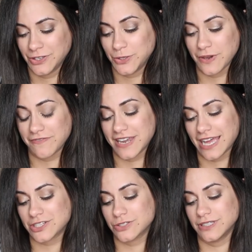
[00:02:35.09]
You have
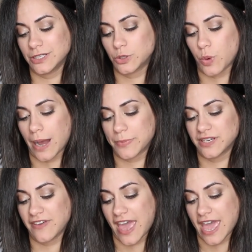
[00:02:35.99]
naturally
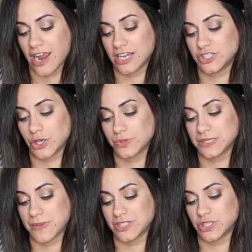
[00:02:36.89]
cooperative hair and don't
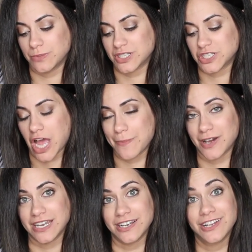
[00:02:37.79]
spend too much time
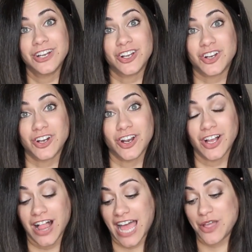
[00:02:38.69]
on it. Girl,
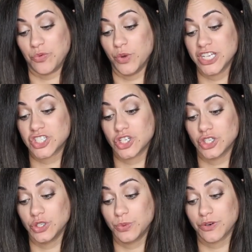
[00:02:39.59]
I wish
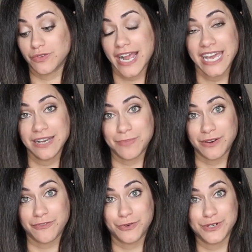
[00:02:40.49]
you were right, but
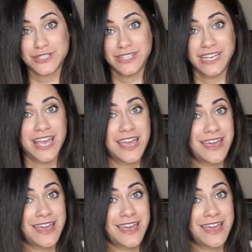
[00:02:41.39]
unfortunately,